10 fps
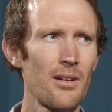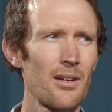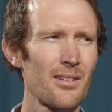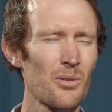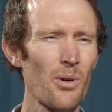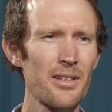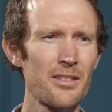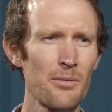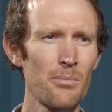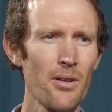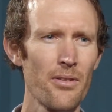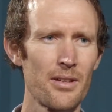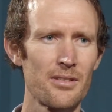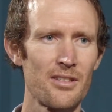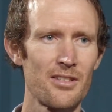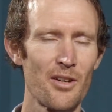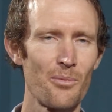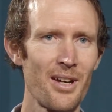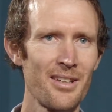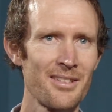It's quite simple things in some
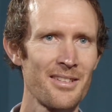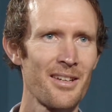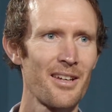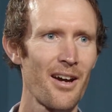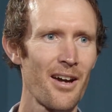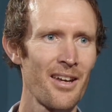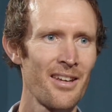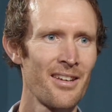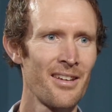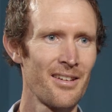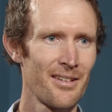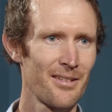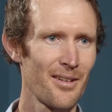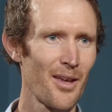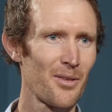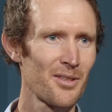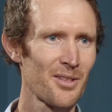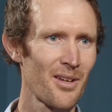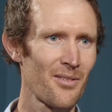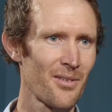ways. At the
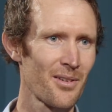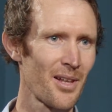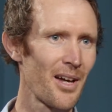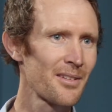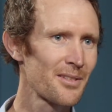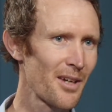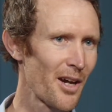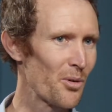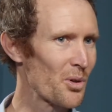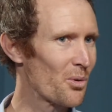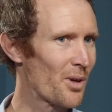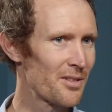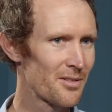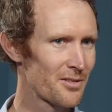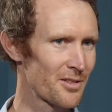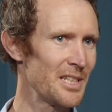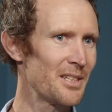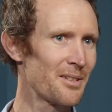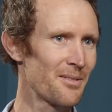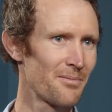start of the class, I would always
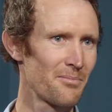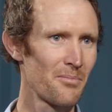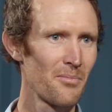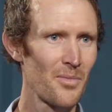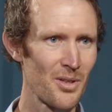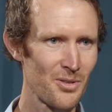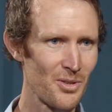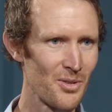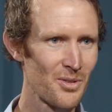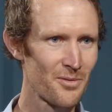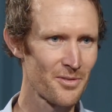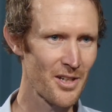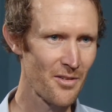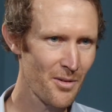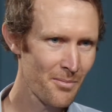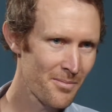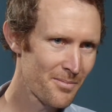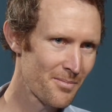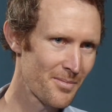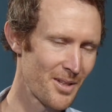greet the students in front
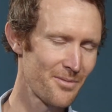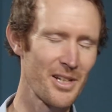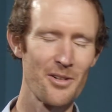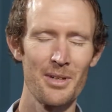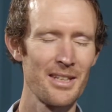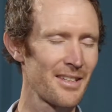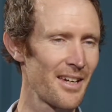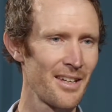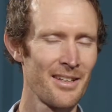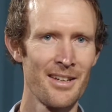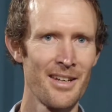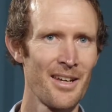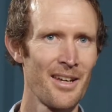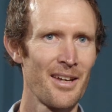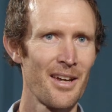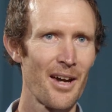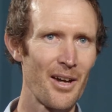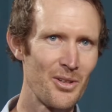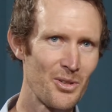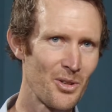of me, say, how
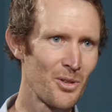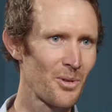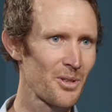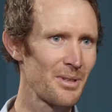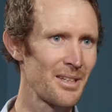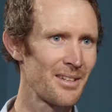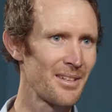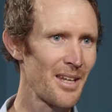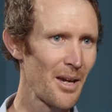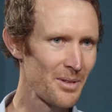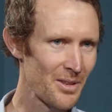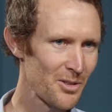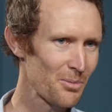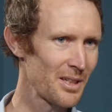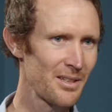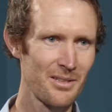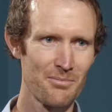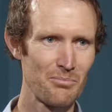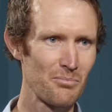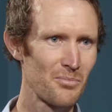are you doing, what's been happening this week,
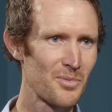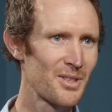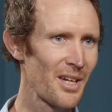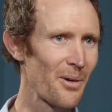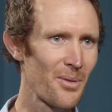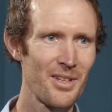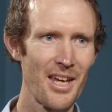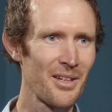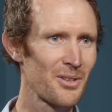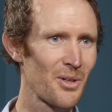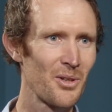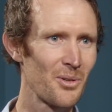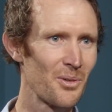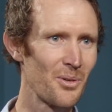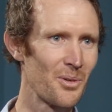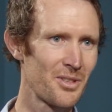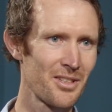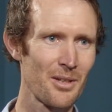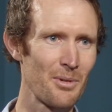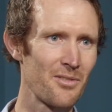start with an anecdote or
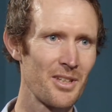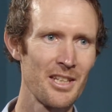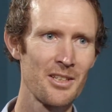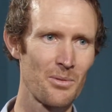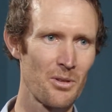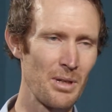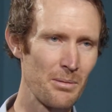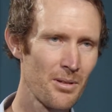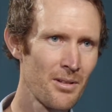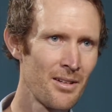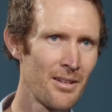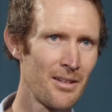just some way of connecting with people.